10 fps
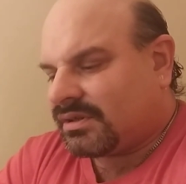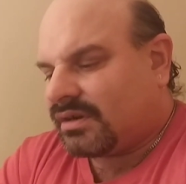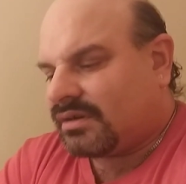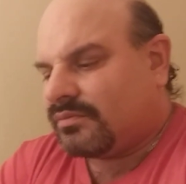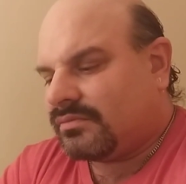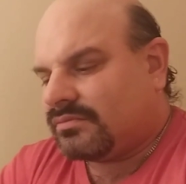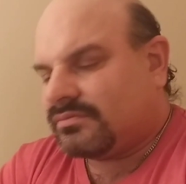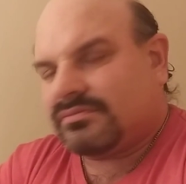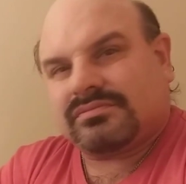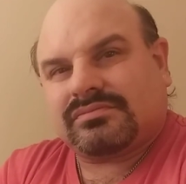I think that's might
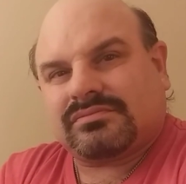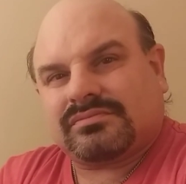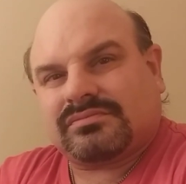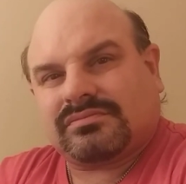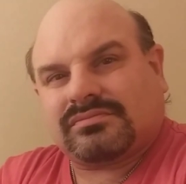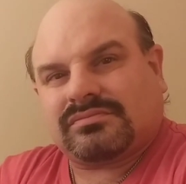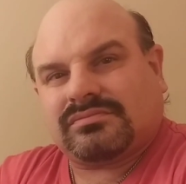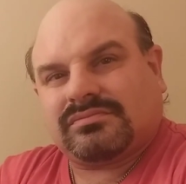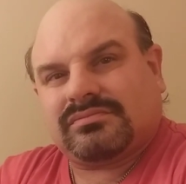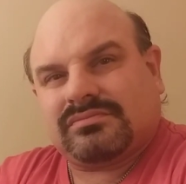have been because it
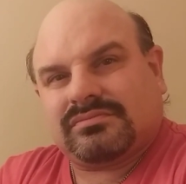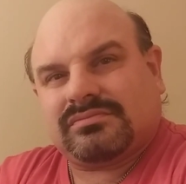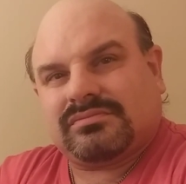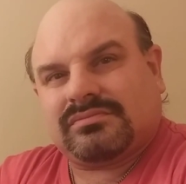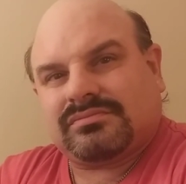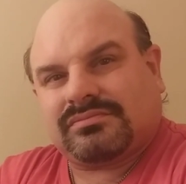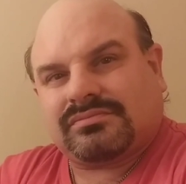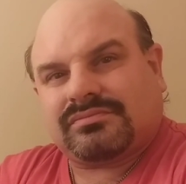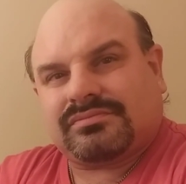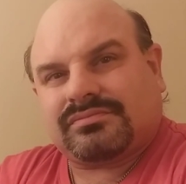wasn't like tightly
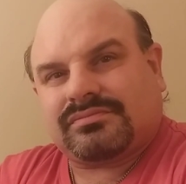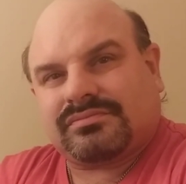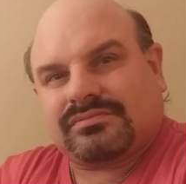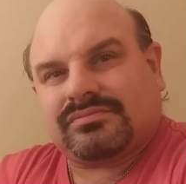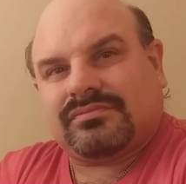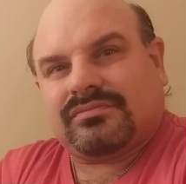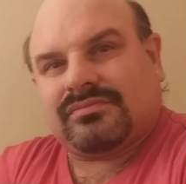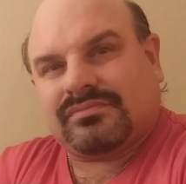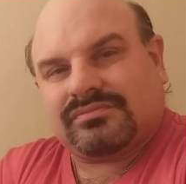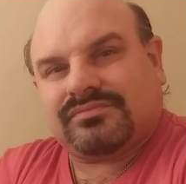rolled or
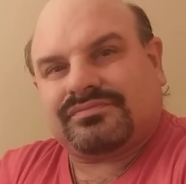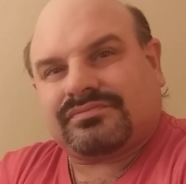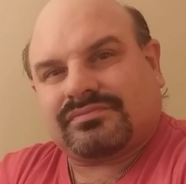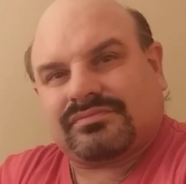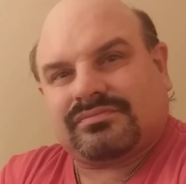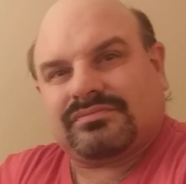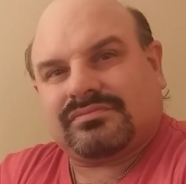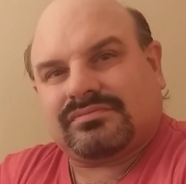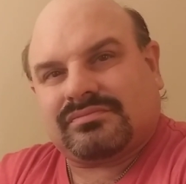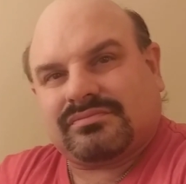as tight as it needed
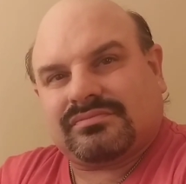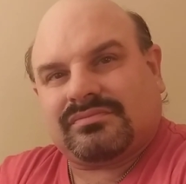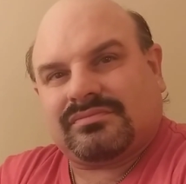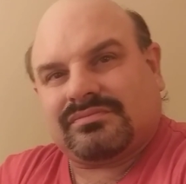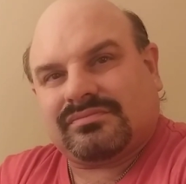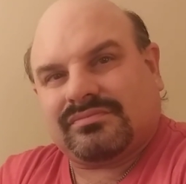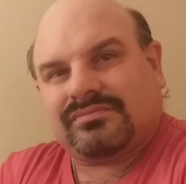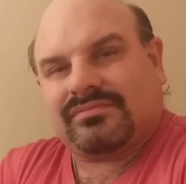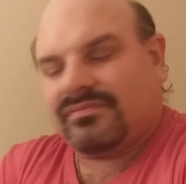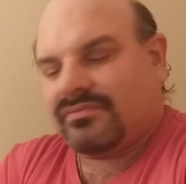to be.
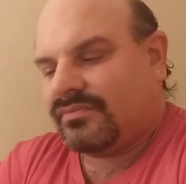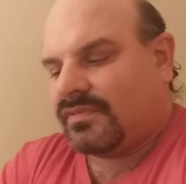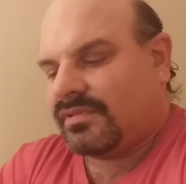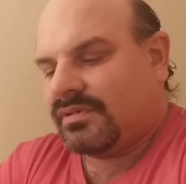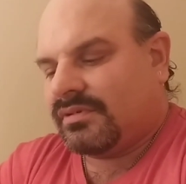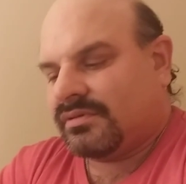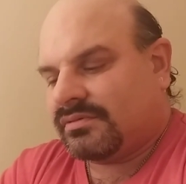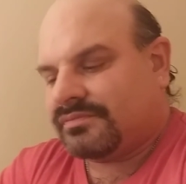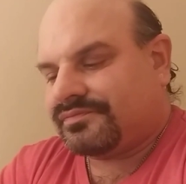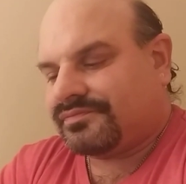Being all loose, you
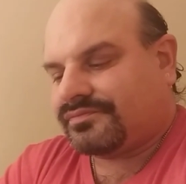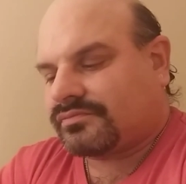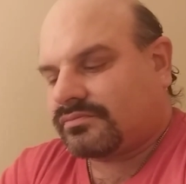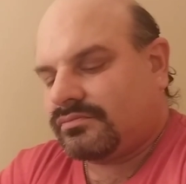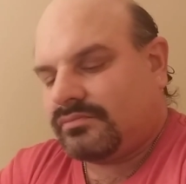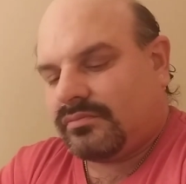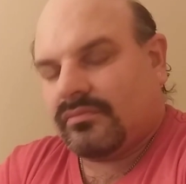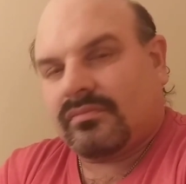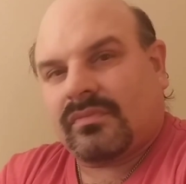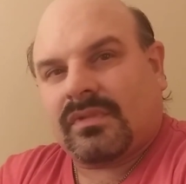kind of get spots where it's
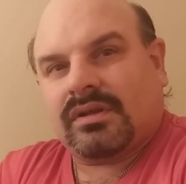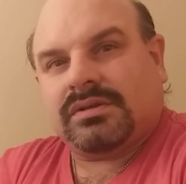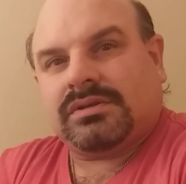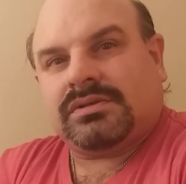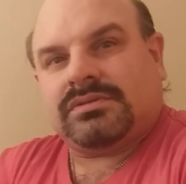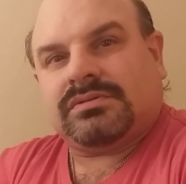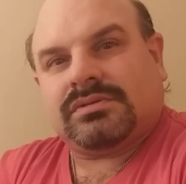just paper.